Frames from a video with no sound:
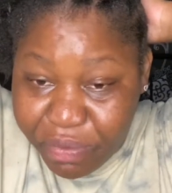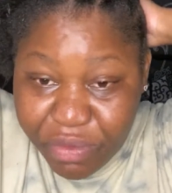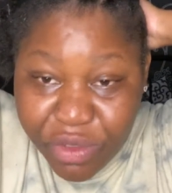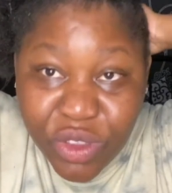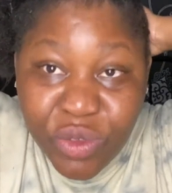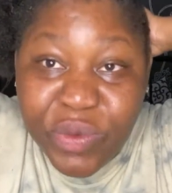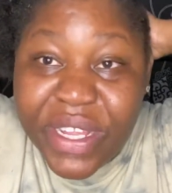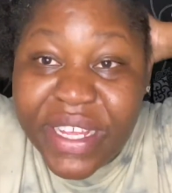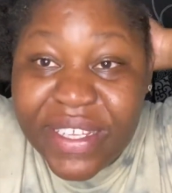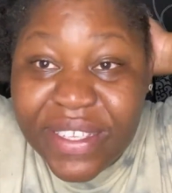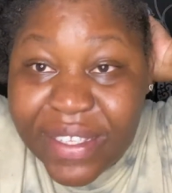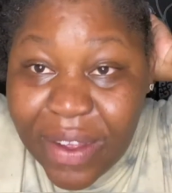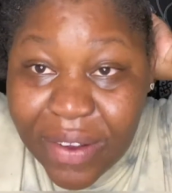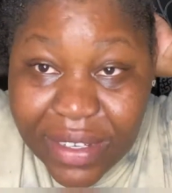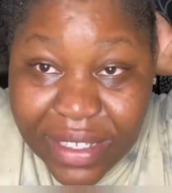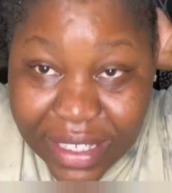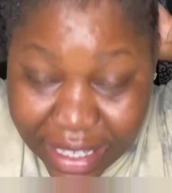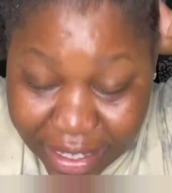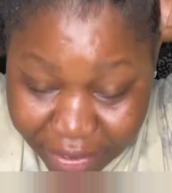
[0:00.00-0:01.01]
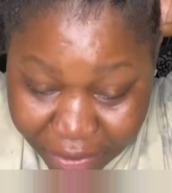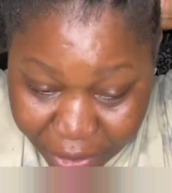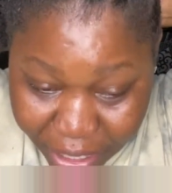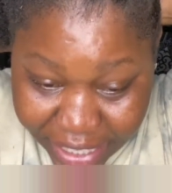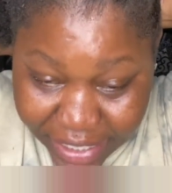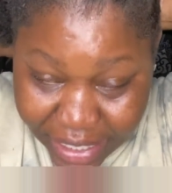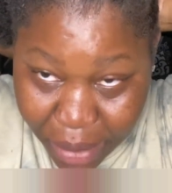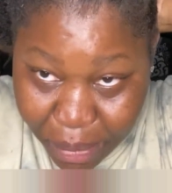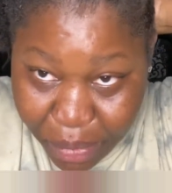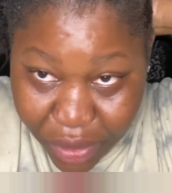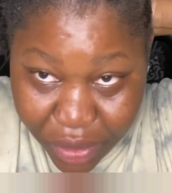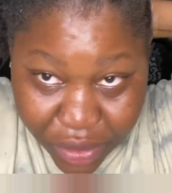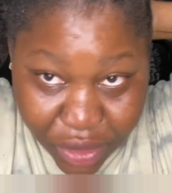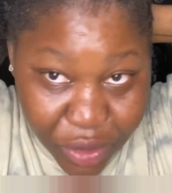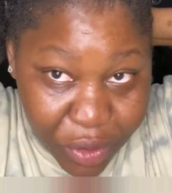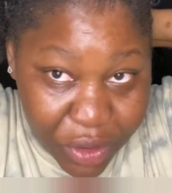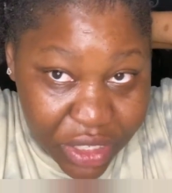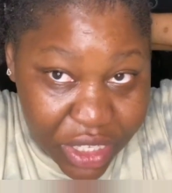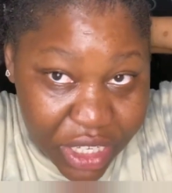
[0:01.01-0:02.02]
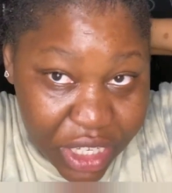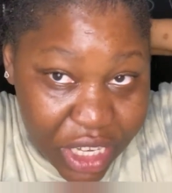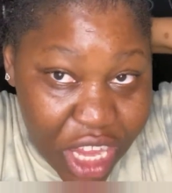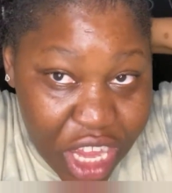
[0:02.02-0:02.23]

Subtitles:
Today's Sunday, for example. Sunday,